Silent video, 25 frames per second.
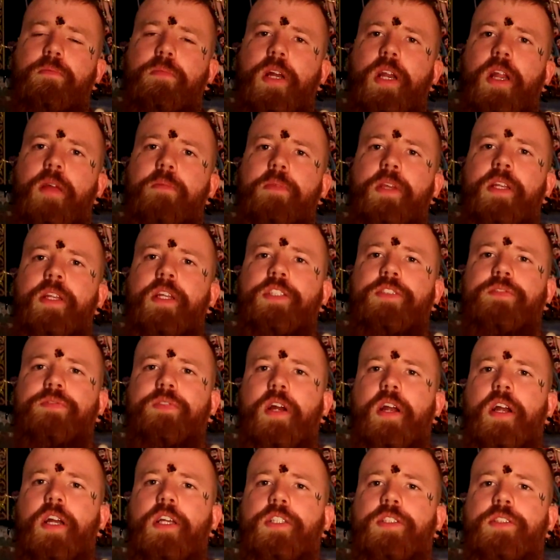but I mean, as
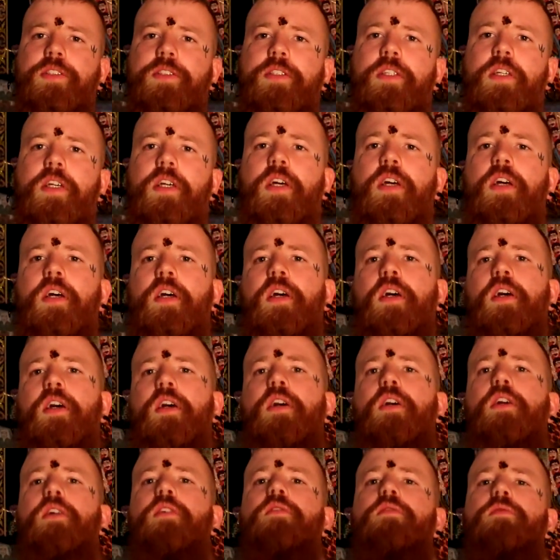far as
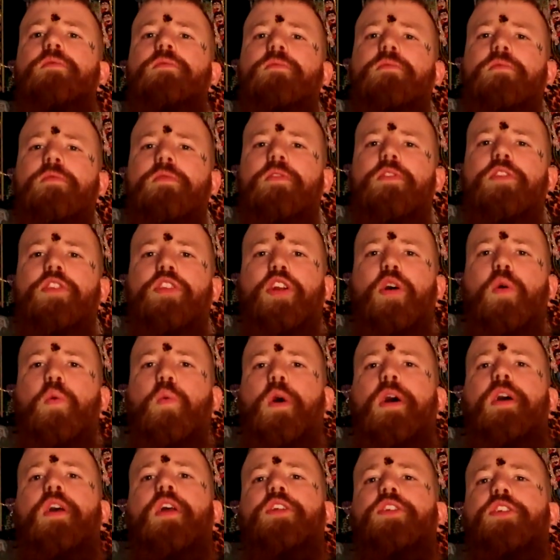the
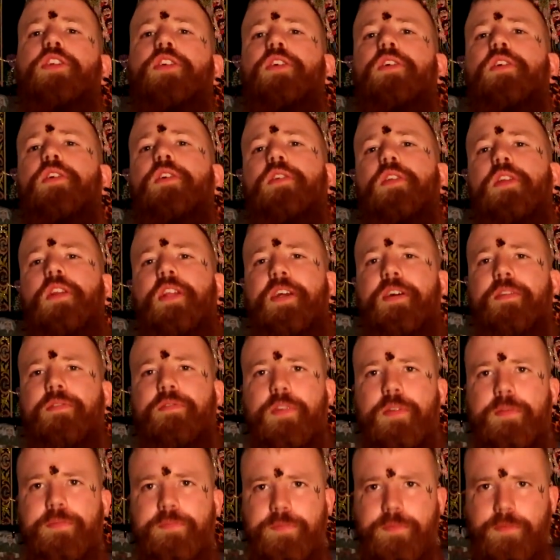will to
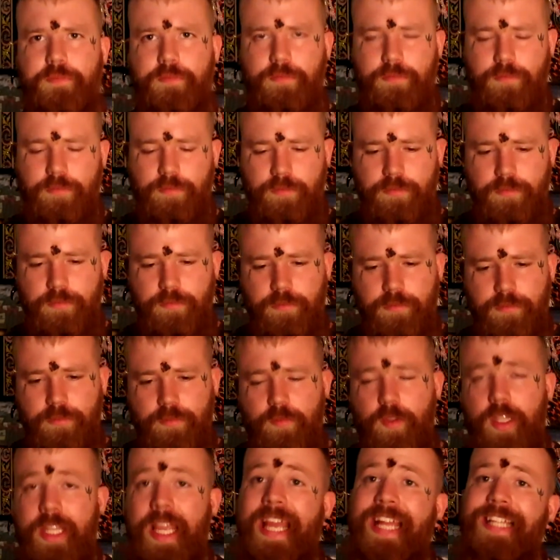live
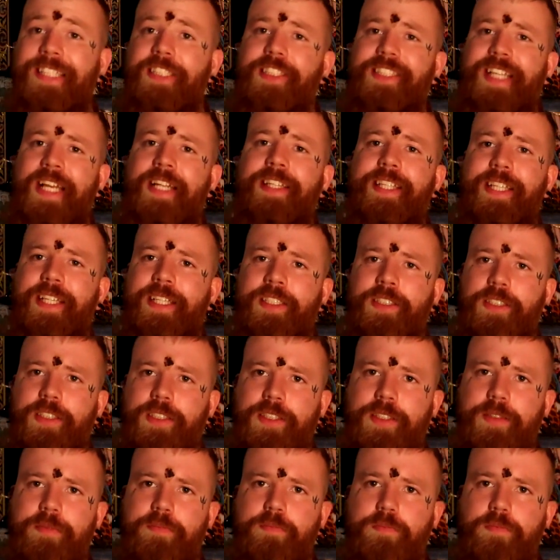and
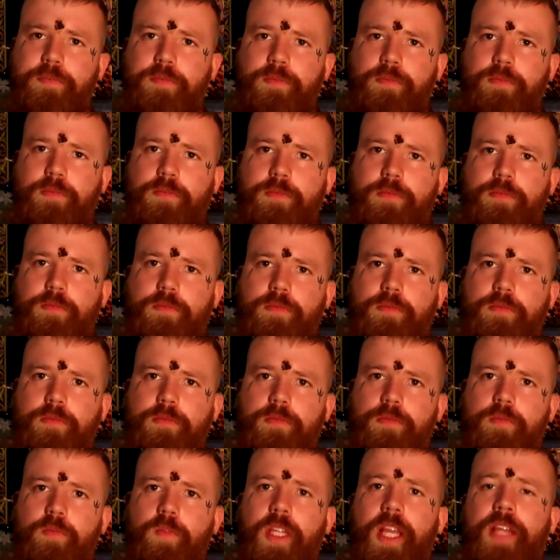sentience
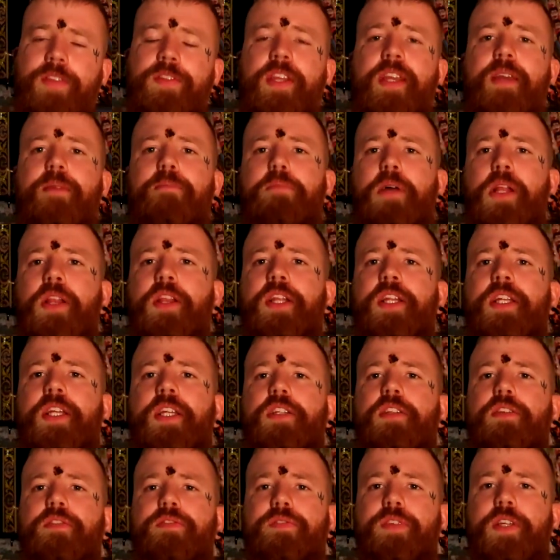and the ability
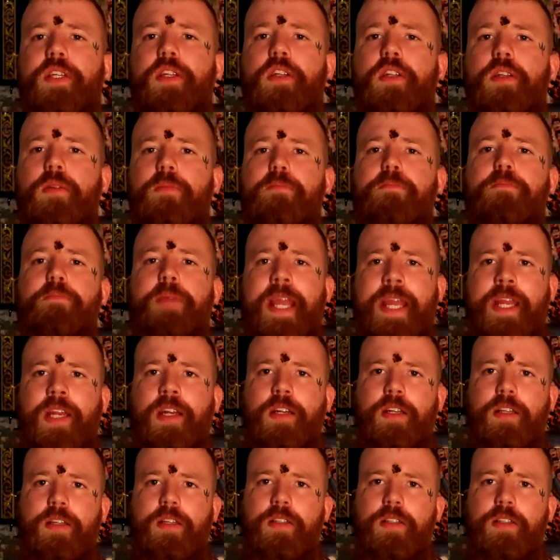to feel pain